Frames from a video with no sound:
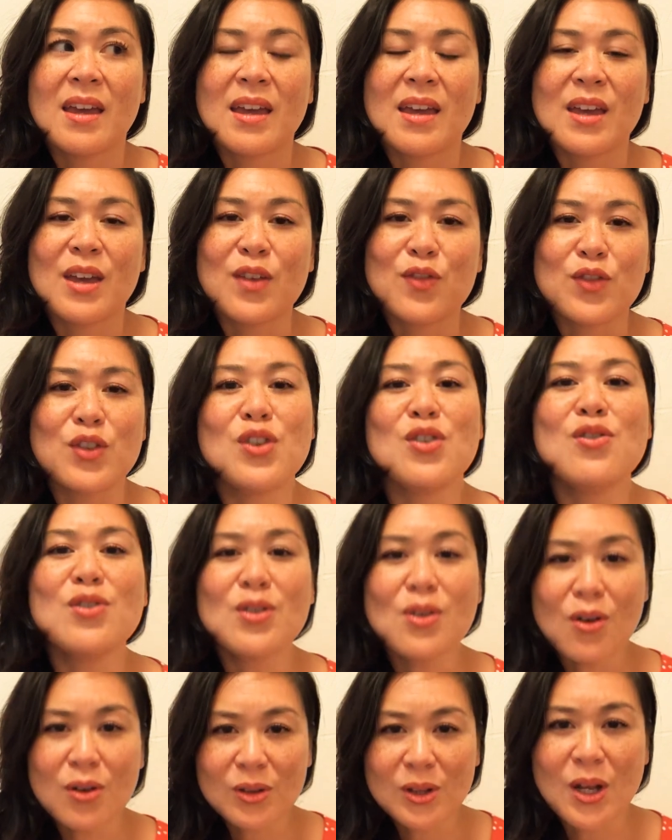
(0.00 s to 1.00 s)
if you
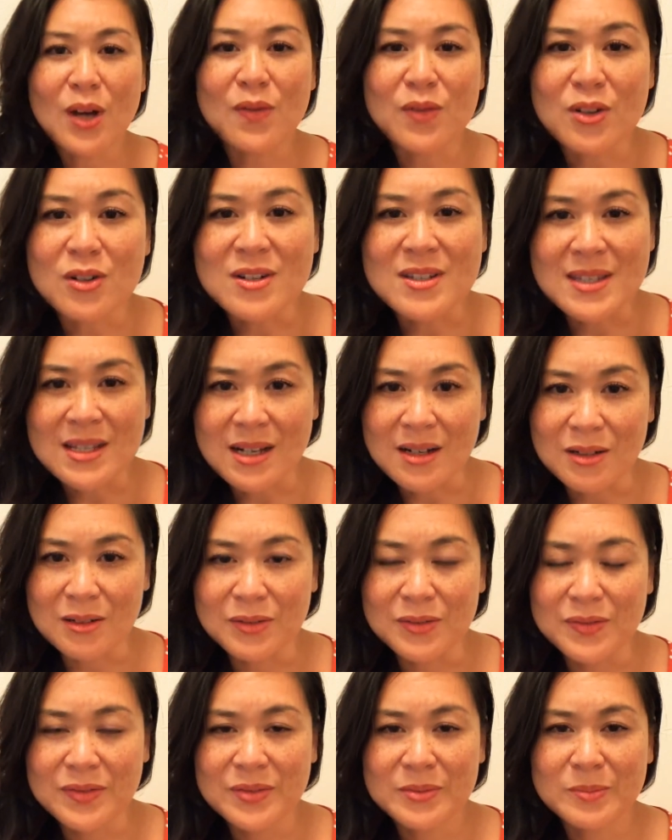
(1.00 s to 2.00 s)
don't love
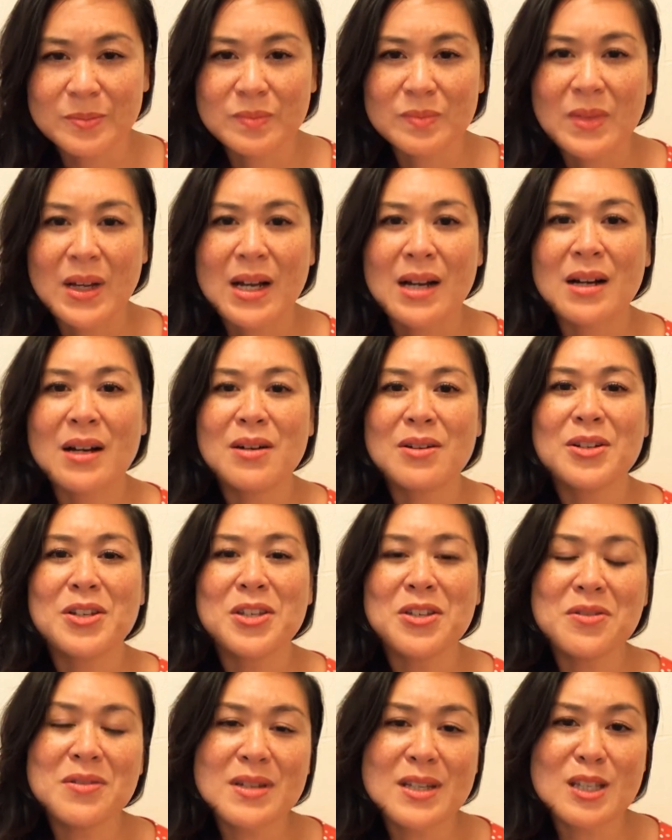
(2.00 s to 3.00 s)
yourself, how can
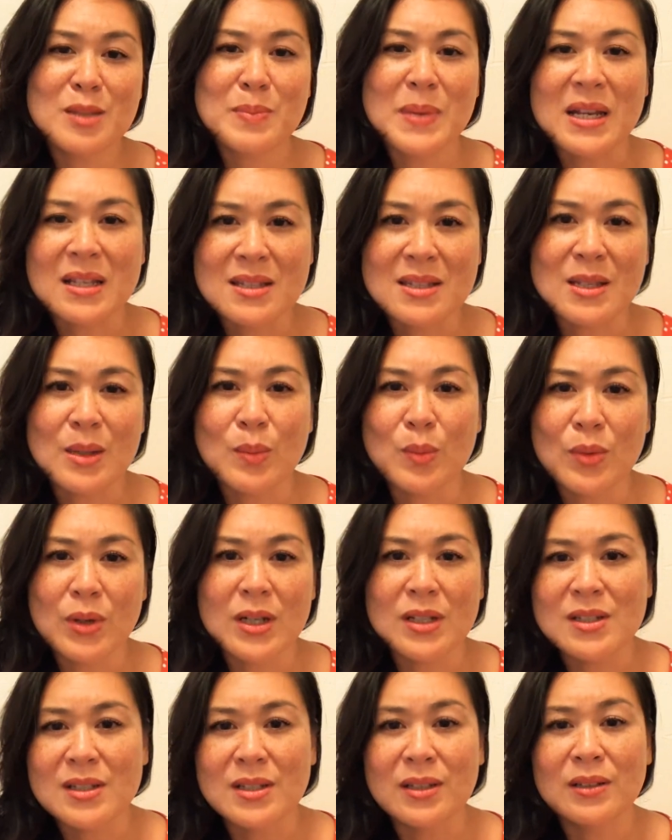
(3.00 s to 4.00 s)
you expect
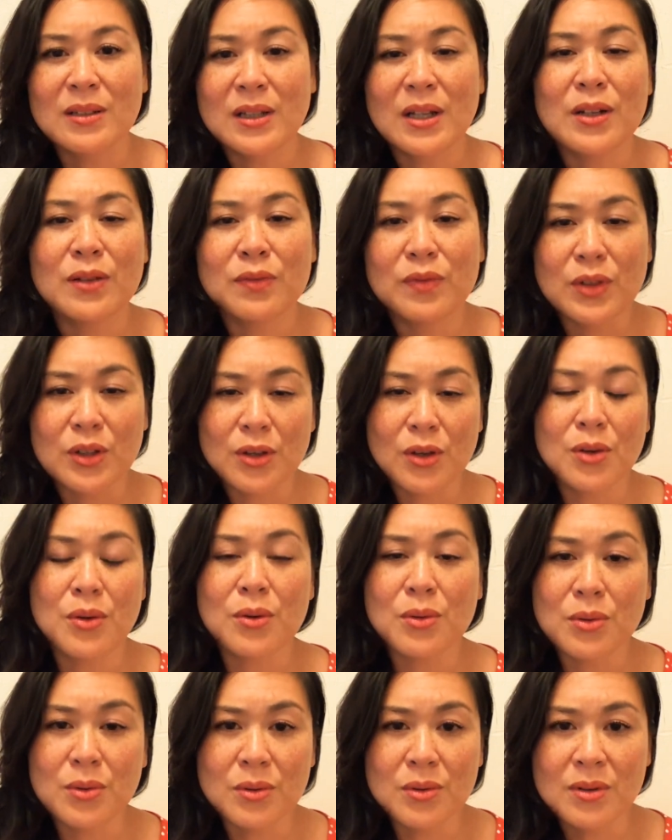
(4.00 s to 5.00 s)
someone to love
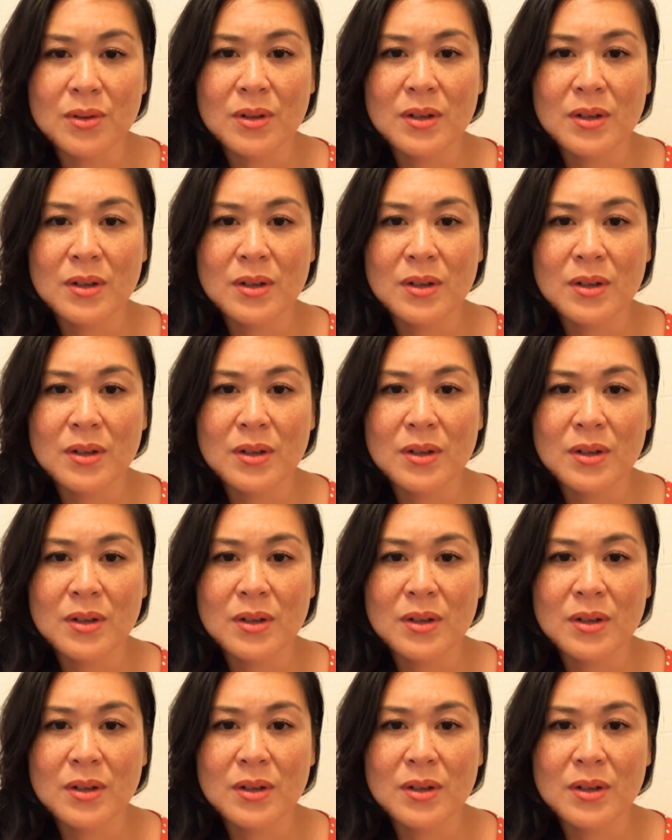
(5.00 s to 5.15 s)
you?